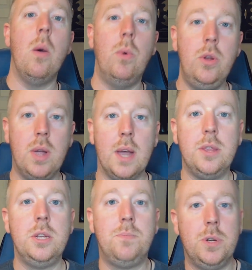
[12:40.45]
And when you
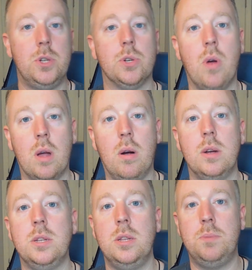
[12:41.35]
get these business credit
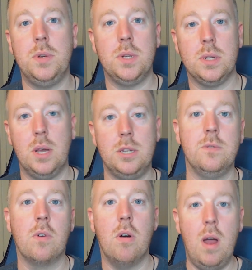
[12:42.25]
cards and these business
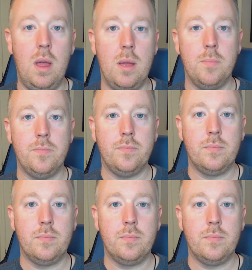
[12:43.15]
lines of credit,